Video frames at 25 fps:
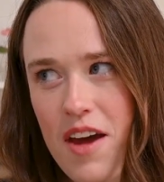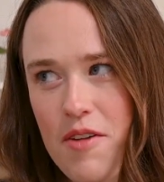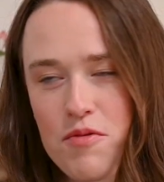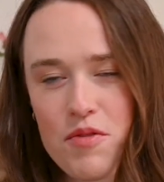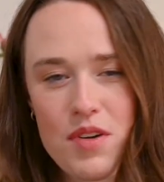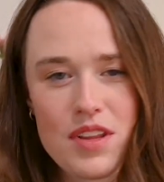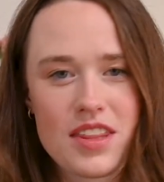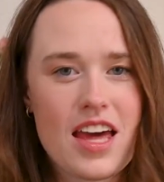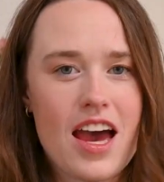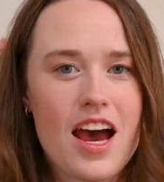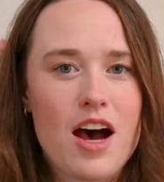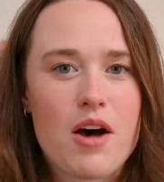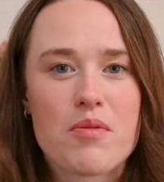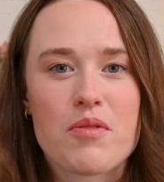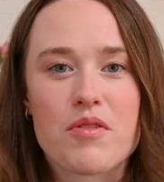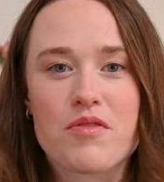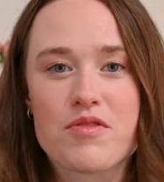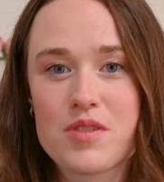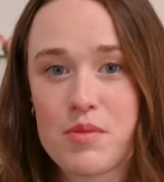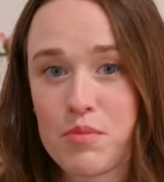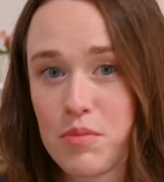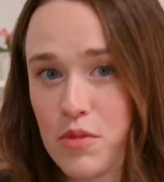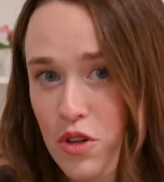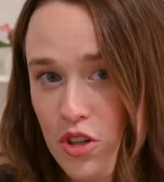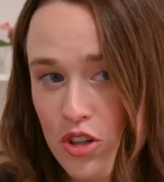with the help of
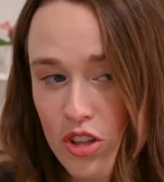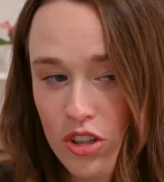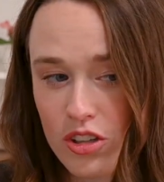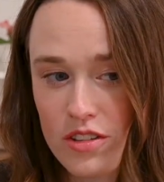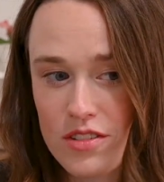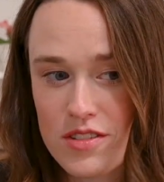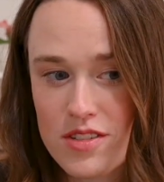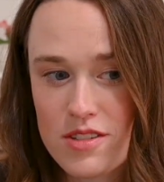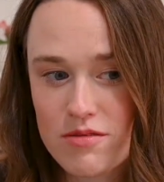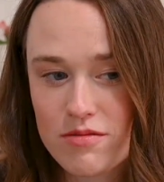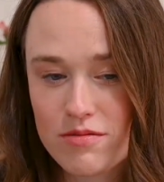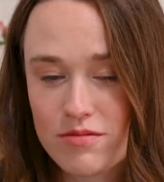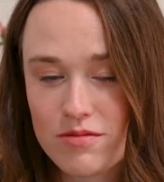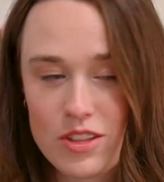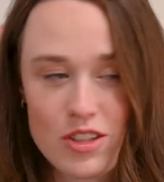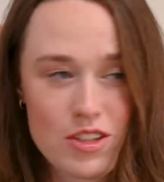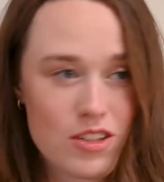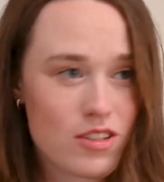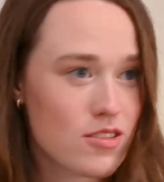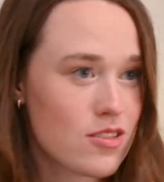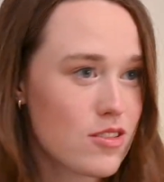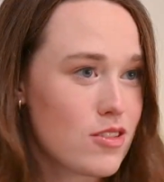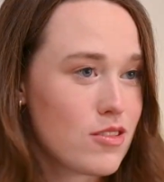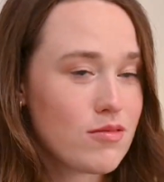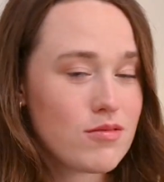some mortals, which
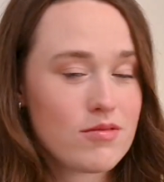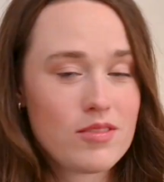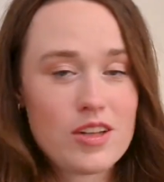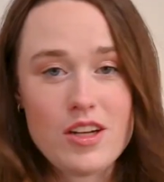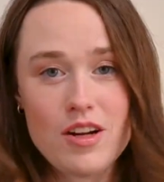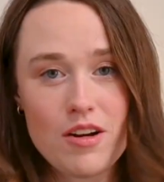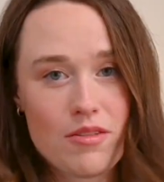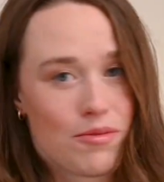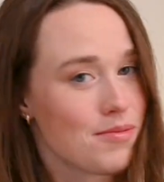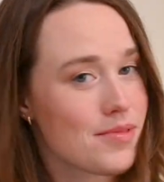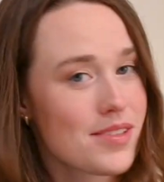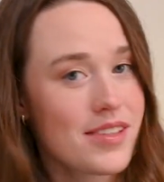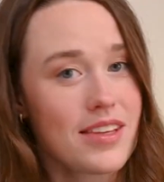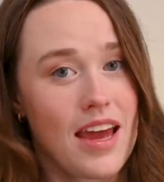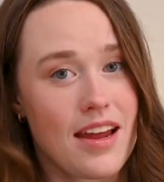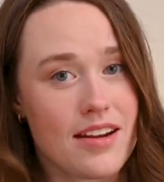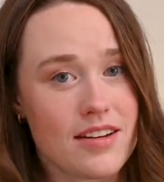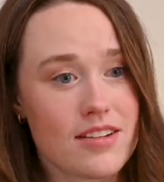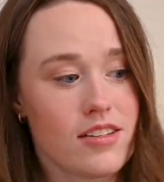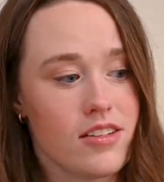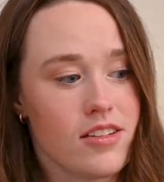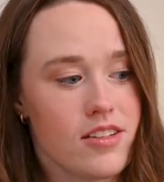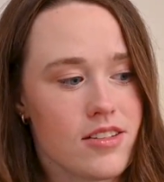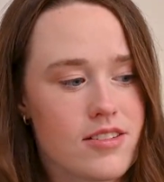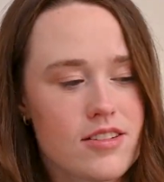is, you know,
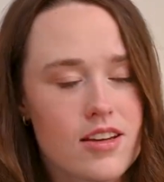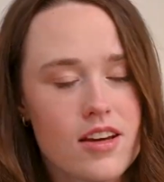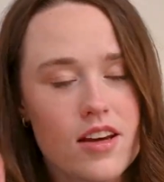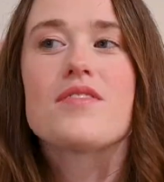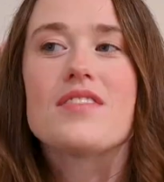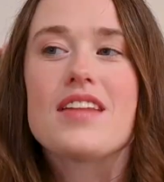scandalous.